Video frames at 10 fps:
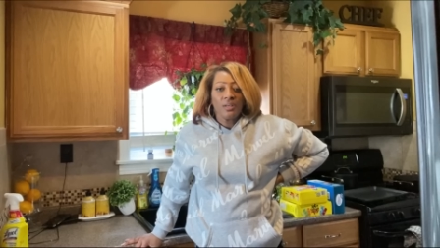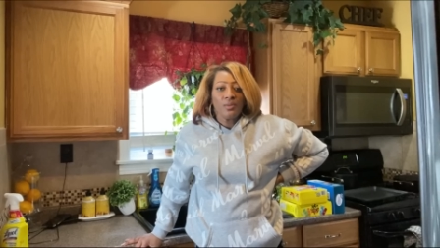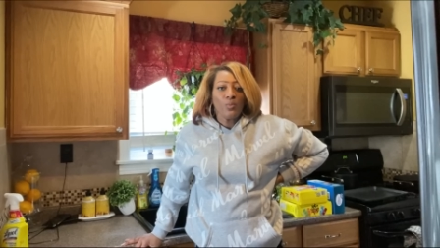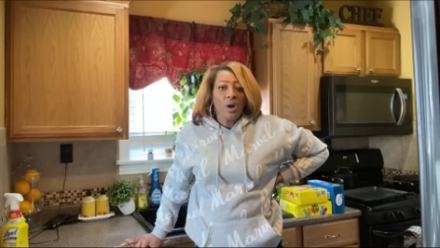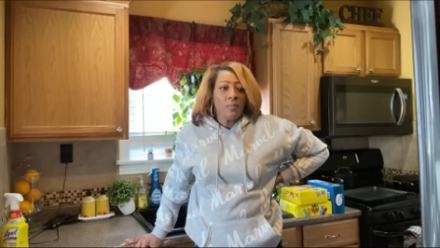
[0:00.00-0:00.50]
yeah,
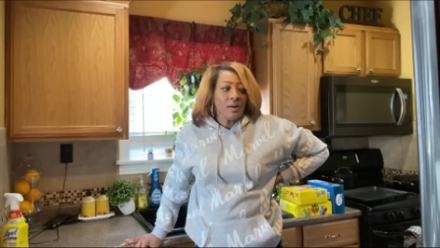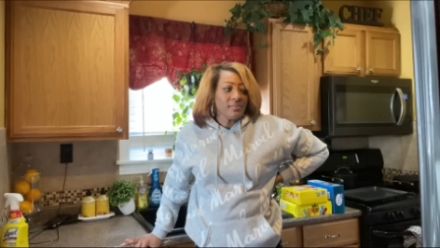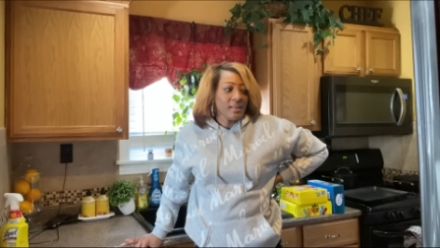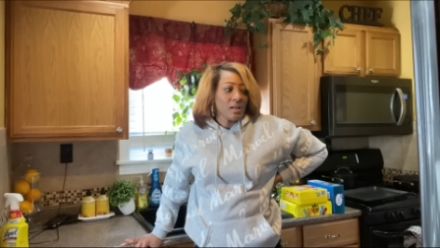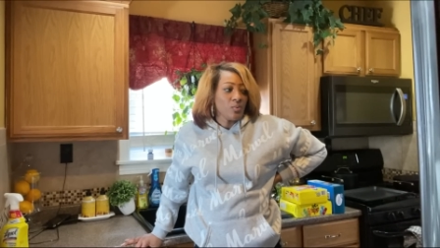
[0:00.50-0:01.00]
the
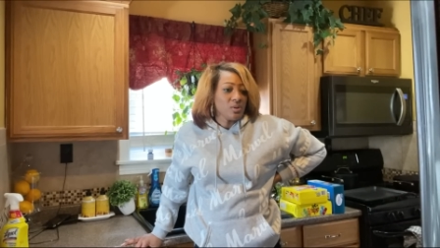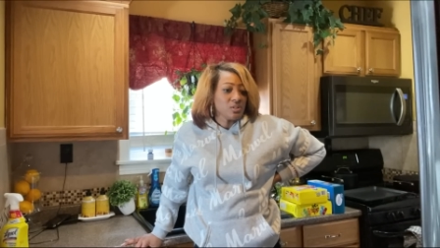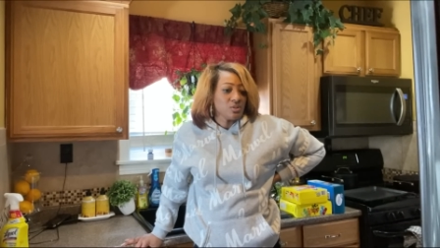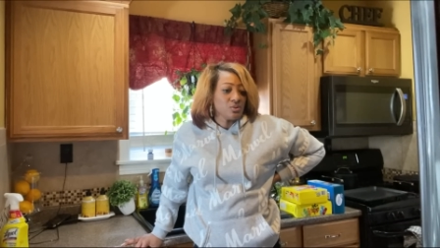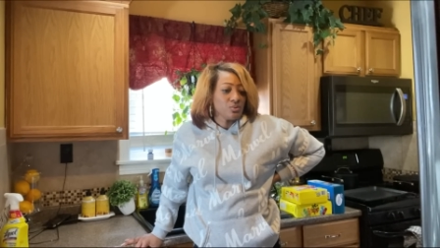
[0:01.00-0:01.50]
Walmart that I
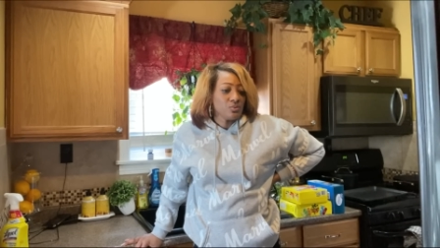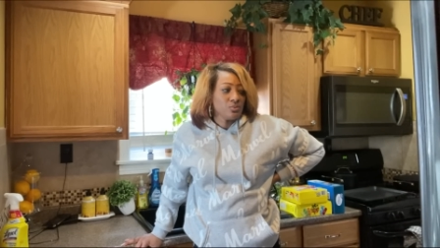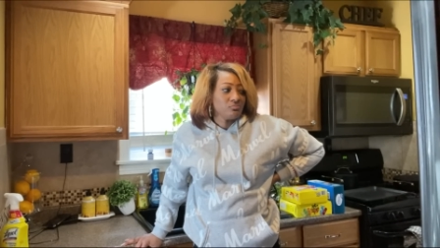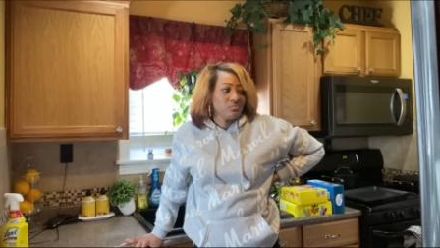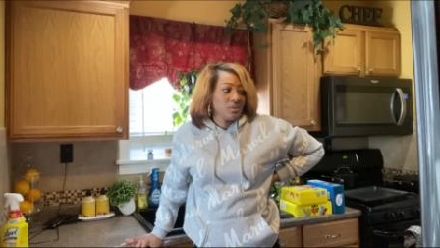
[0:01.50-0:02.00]
went
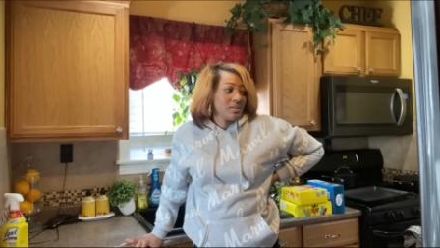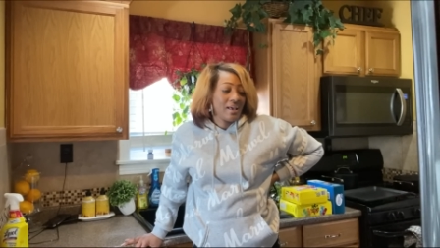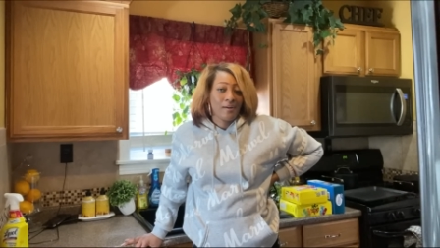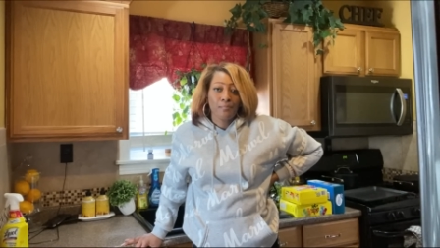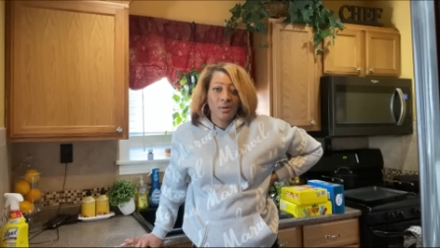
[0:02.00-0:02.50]
to didn't
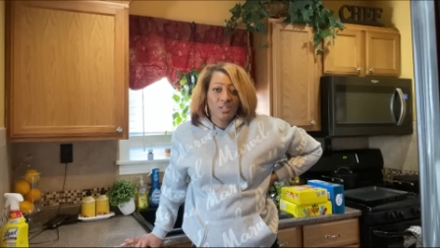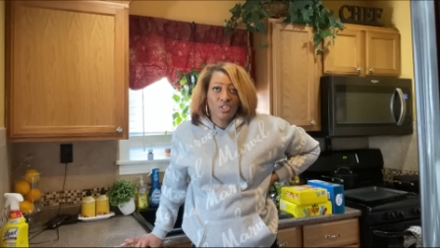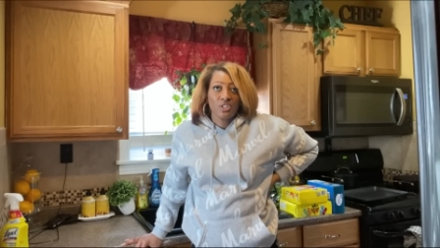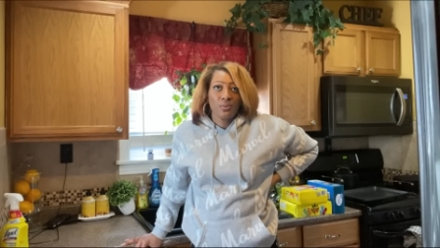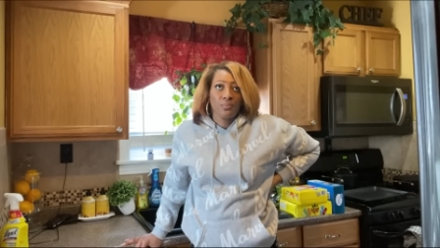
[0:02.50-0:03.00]
have
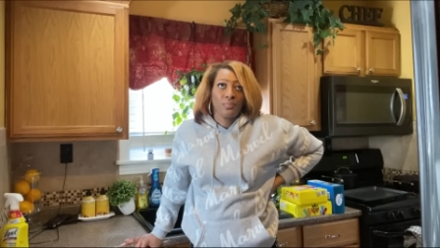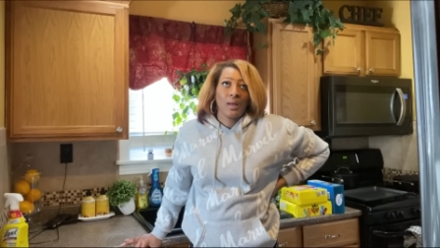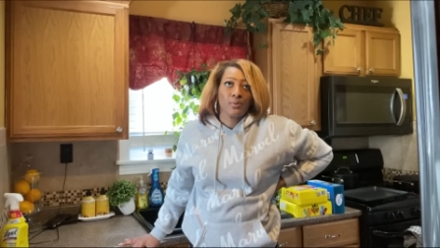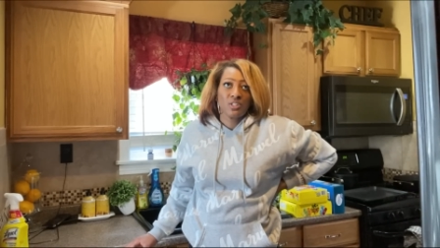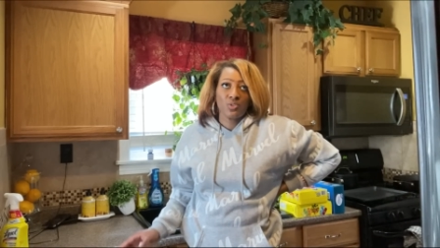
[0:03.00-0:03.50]
much,
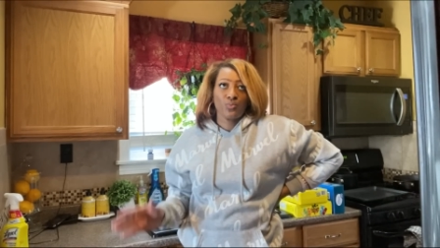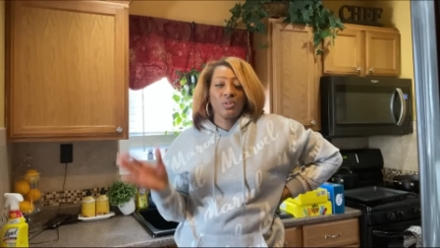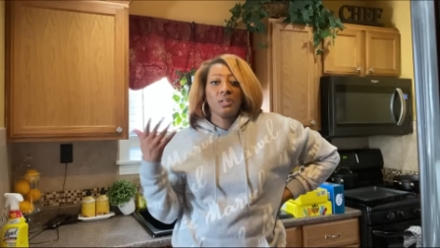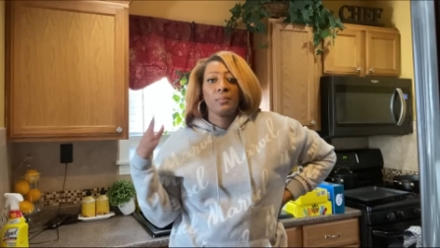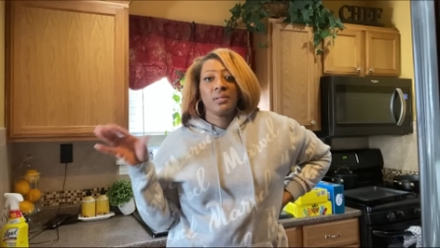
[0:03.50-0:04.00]
but I was just
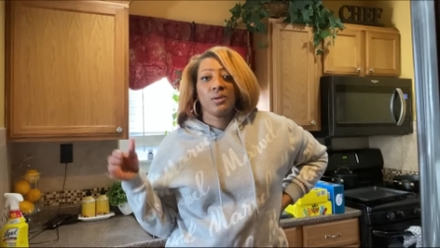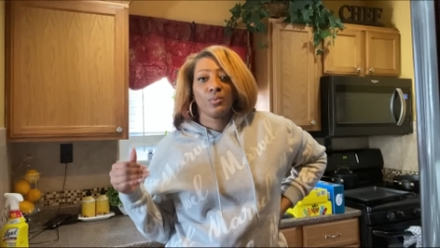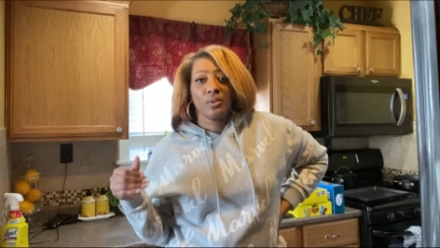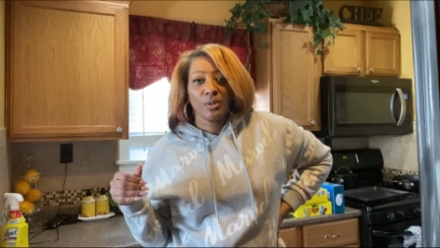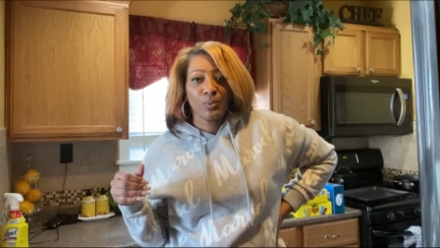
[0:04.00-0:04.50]
running up in
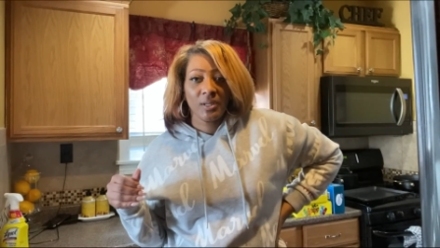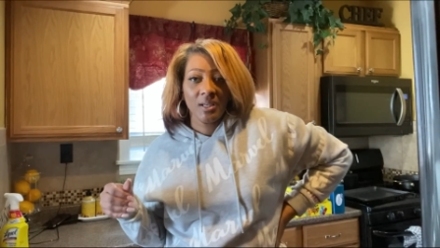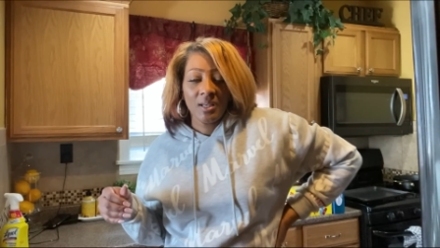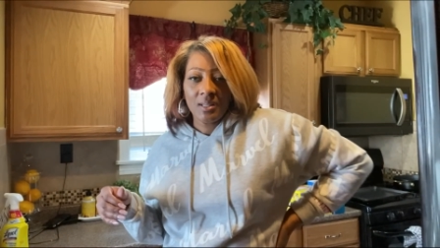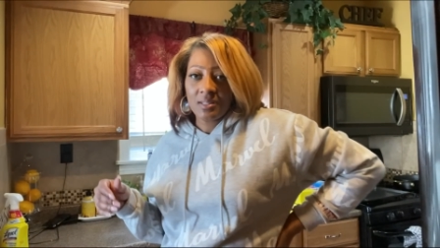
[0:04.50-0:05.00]
there really quick
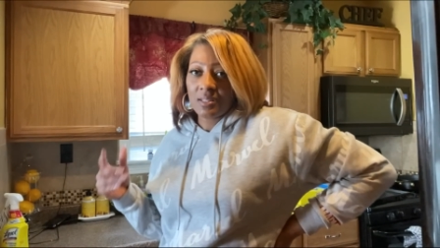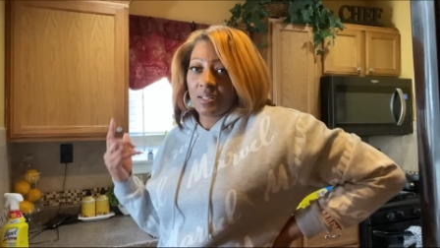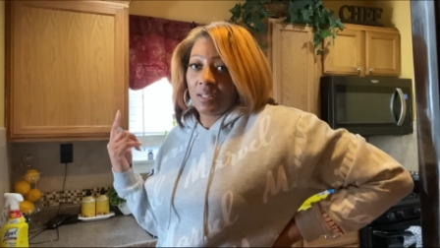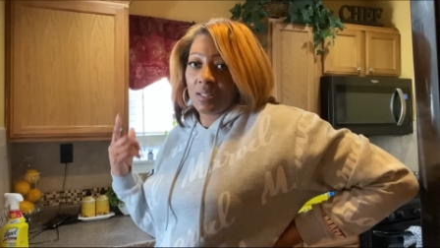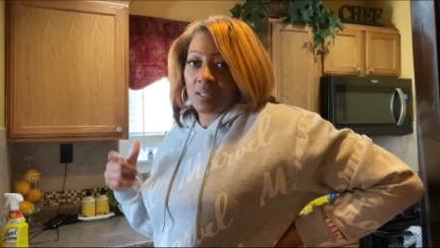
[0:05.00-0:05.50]

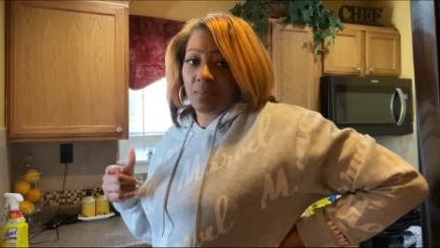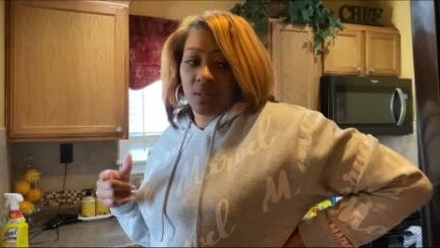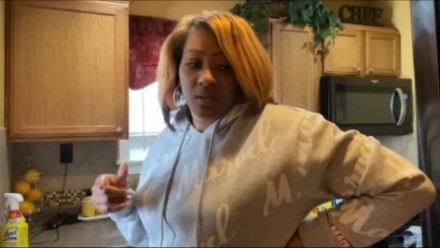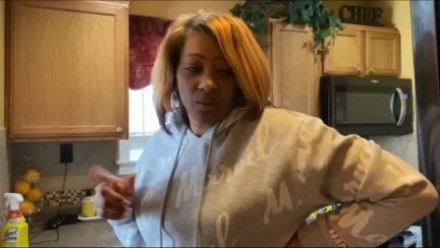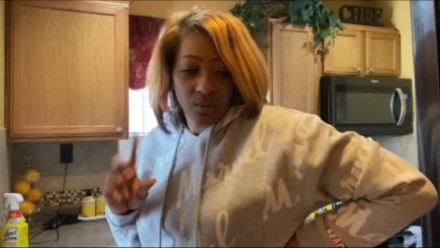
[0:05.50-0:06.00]
to get
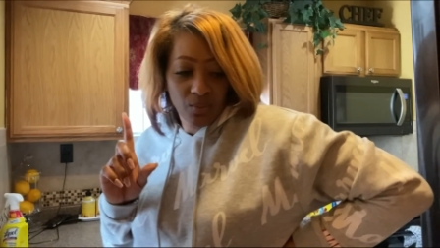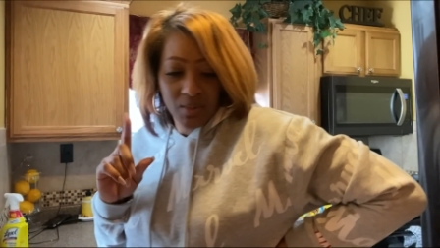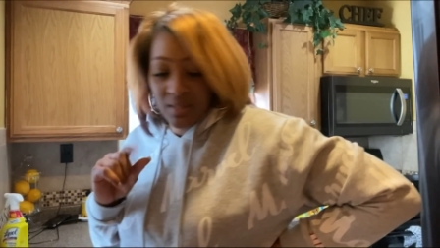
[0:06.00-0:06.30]
something. Hold on